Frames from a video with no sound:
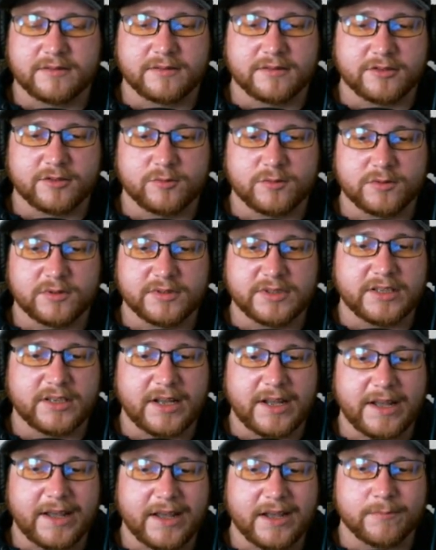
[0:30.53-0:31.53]
you will need a
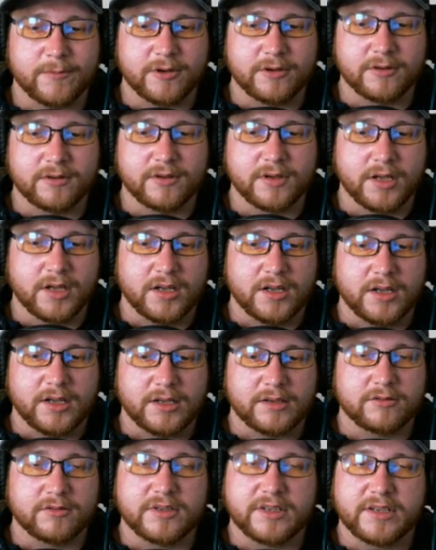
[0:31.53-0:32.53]
hammer, and
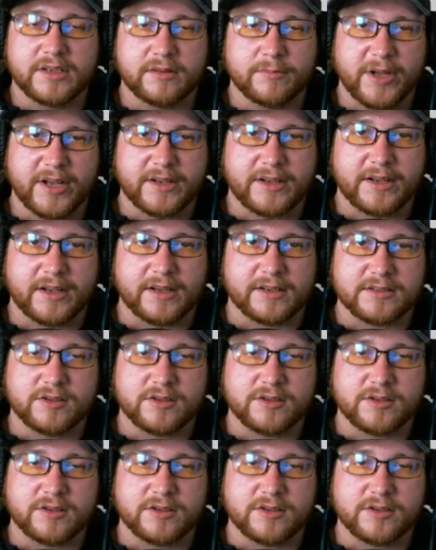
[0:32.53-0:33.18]
you'll need a pickaxe.